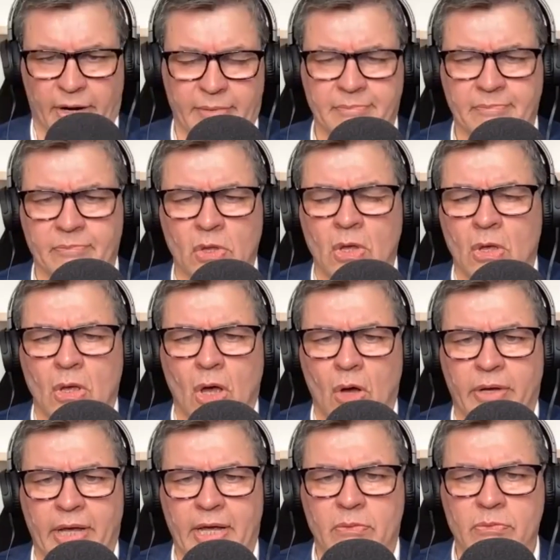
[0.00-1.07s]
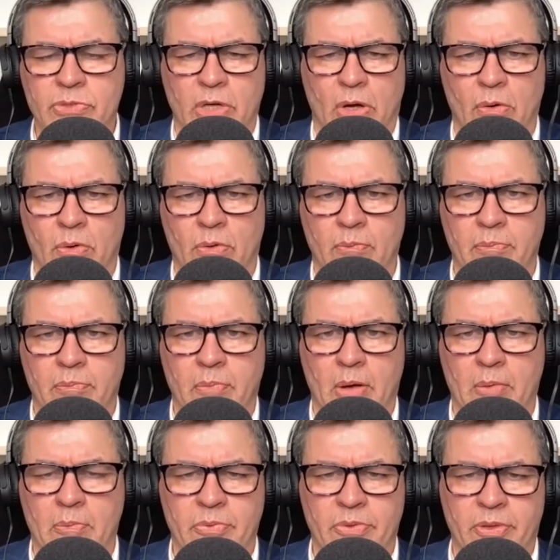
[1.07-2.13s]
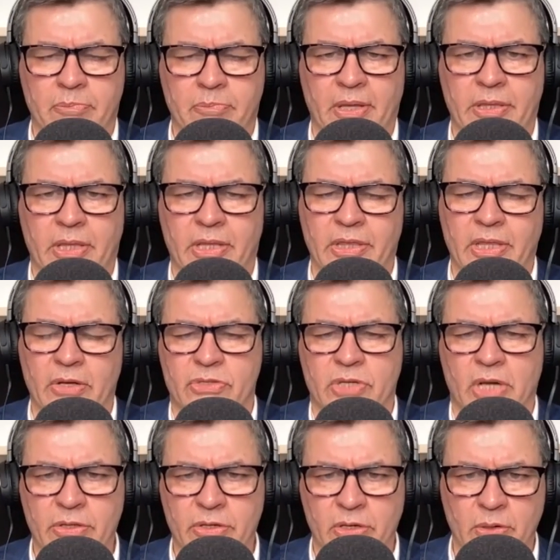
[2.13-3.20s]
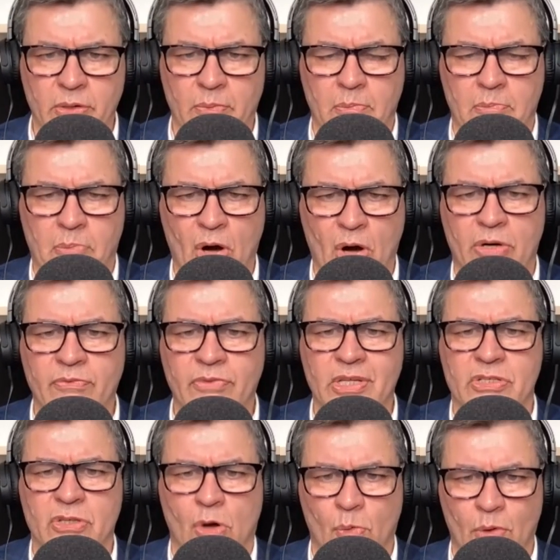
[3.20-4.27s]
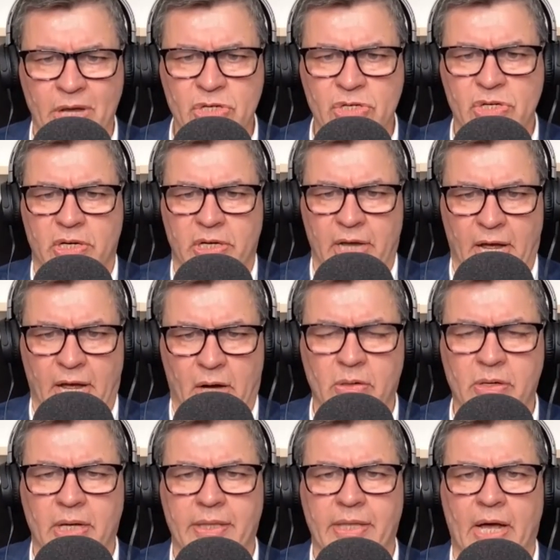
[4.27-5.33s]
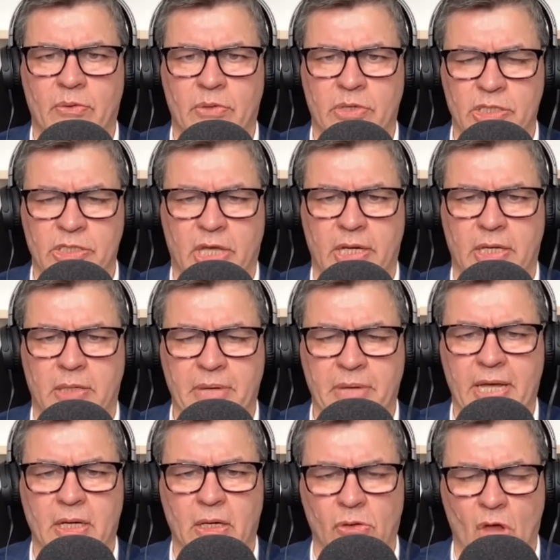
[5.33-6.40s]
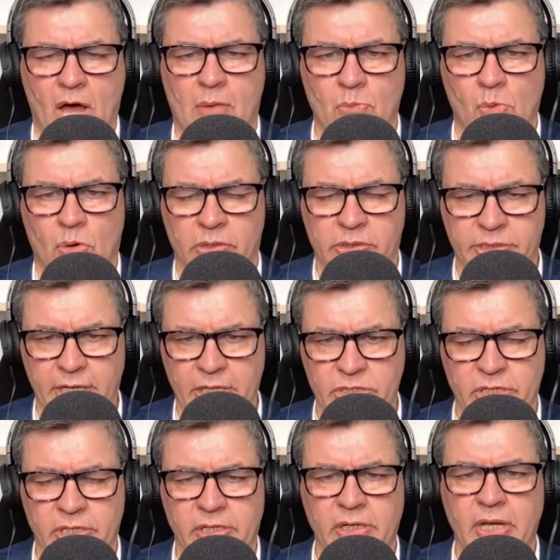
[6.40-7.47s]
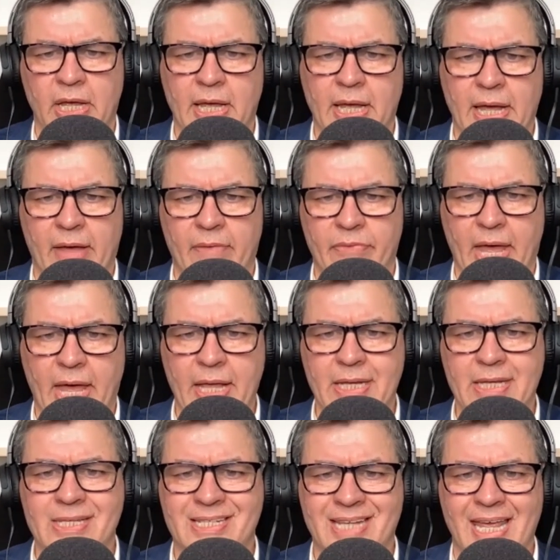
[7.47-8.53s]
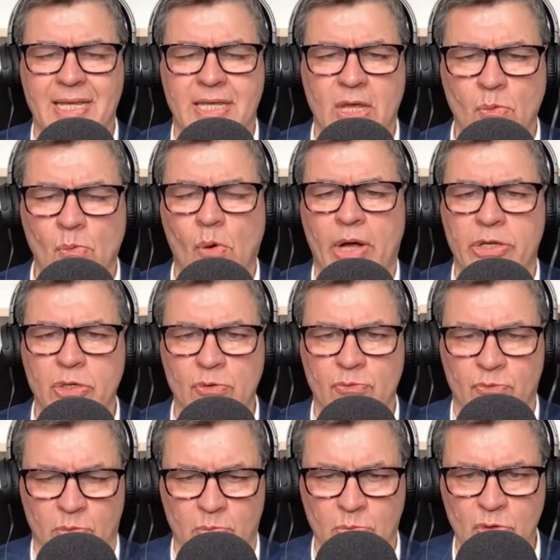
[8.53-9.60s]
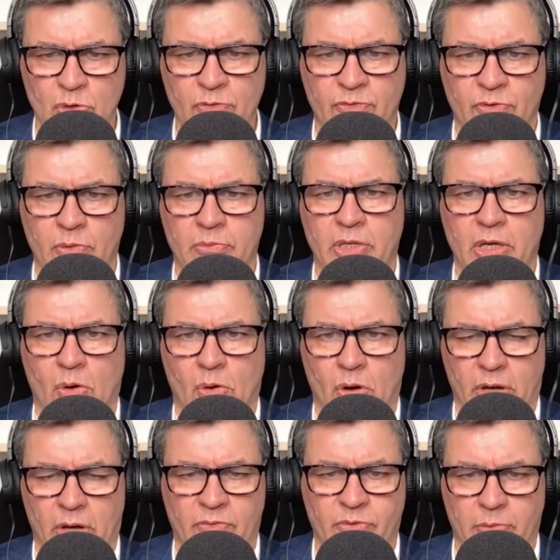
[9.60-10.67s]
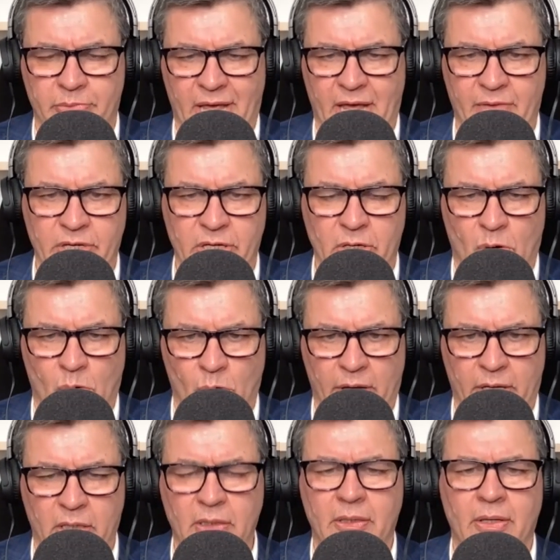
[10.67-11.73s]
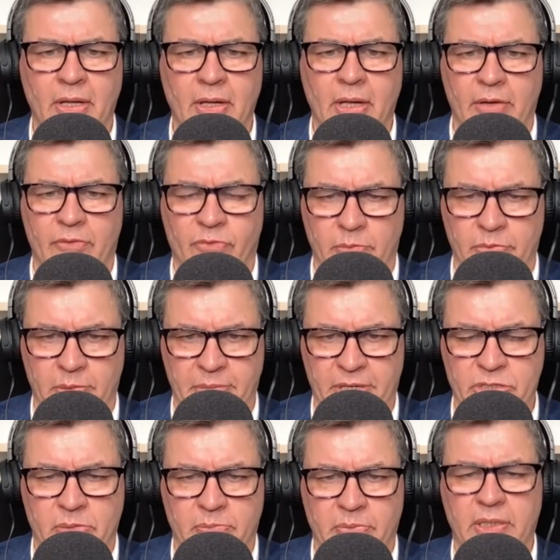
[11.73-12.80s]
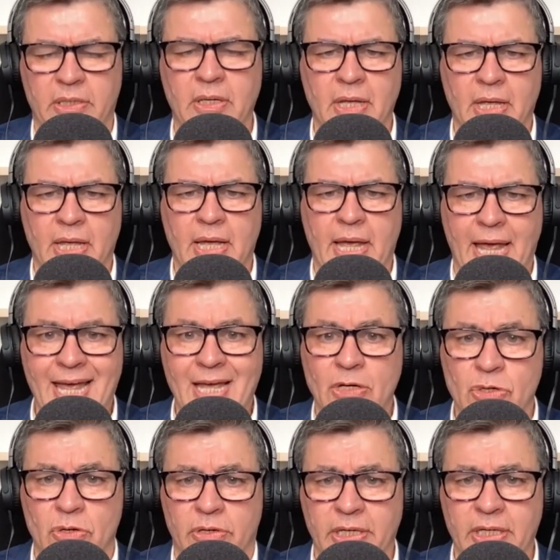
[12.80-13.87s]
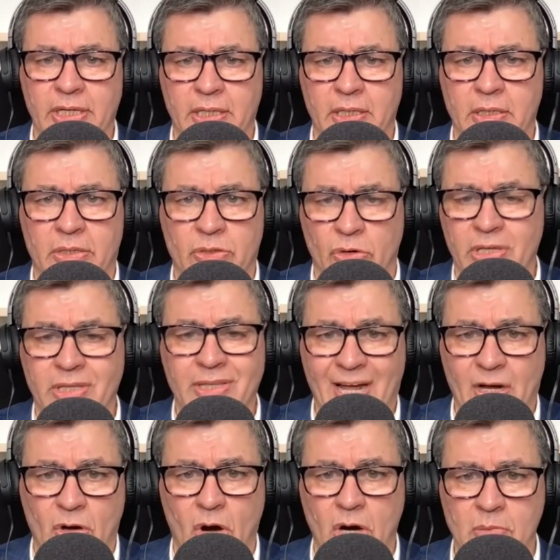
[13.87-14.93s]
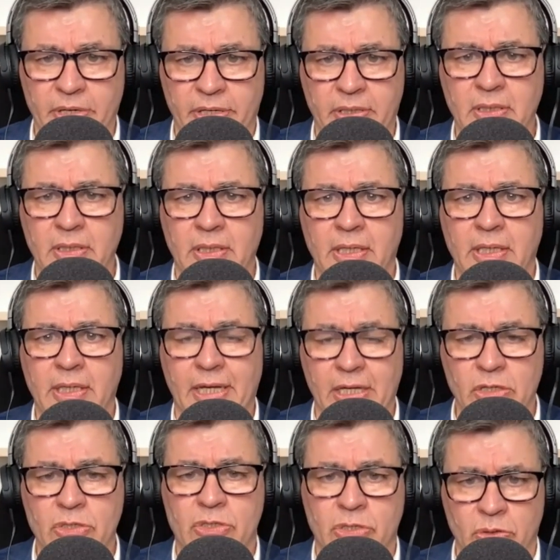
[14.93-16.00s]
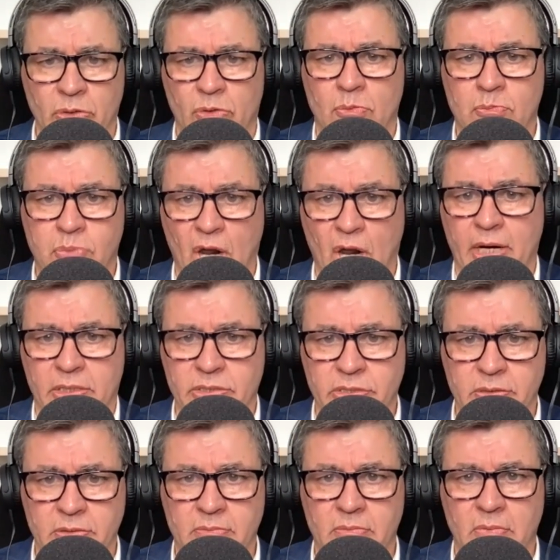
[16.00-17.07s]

right. Okay, so there's another part of this equation now that is getting paid a lot more attention, and that is taking what you've removed from the oil, from the heavy oil, from the bitumen, and turning that carbon into products.